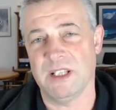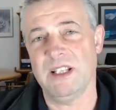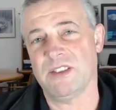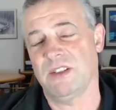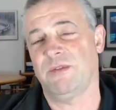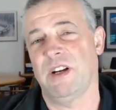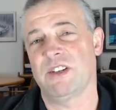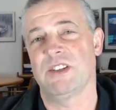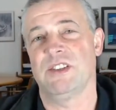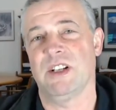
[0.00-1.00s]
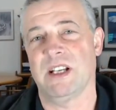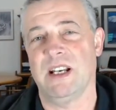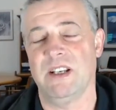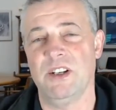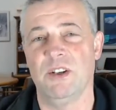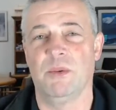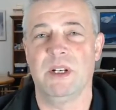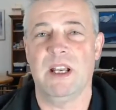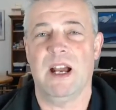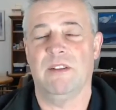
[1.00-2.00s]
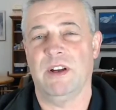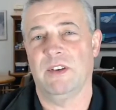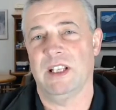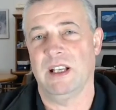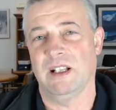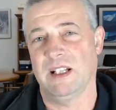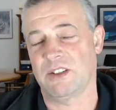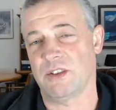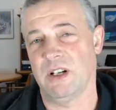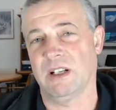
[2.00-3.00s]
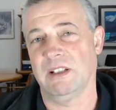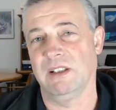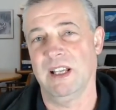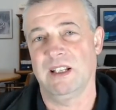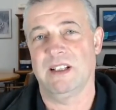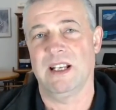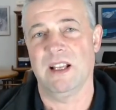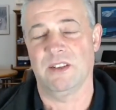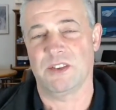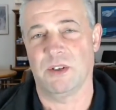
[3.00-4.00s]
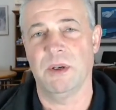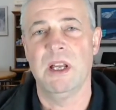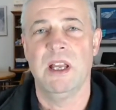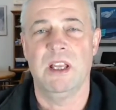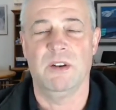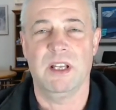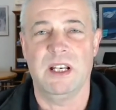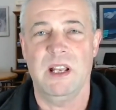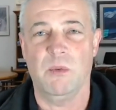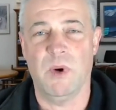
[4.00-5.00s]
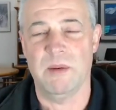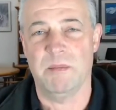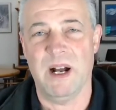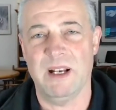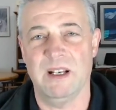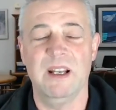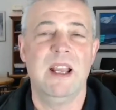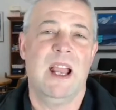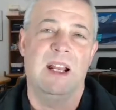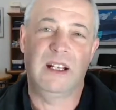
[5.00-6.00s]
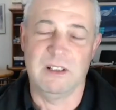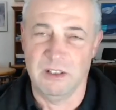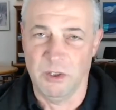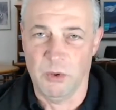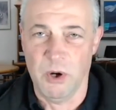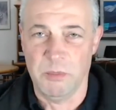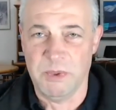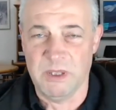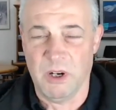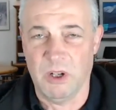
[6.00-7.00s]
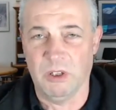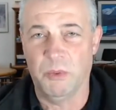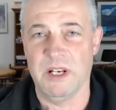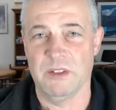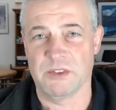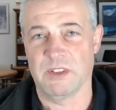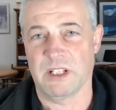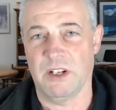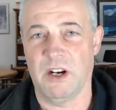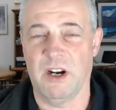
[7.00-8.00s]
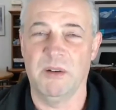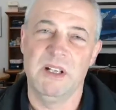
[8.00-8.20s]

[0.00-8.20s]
And these are the functions you can do when you have everything electronically linked together. So you can hit one button and it'll open all the windows of the car.